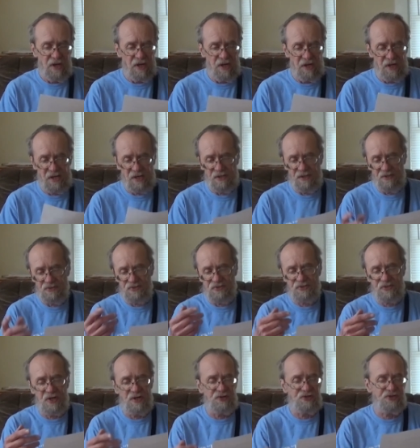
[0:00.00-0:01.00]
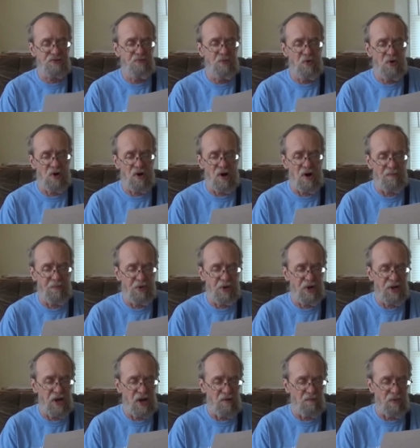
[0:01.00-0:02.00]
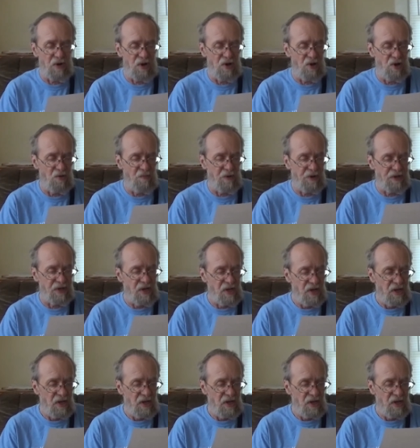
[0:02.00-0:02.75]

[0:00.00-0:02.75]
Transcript: And there's, there's some more, I'll put it down below, but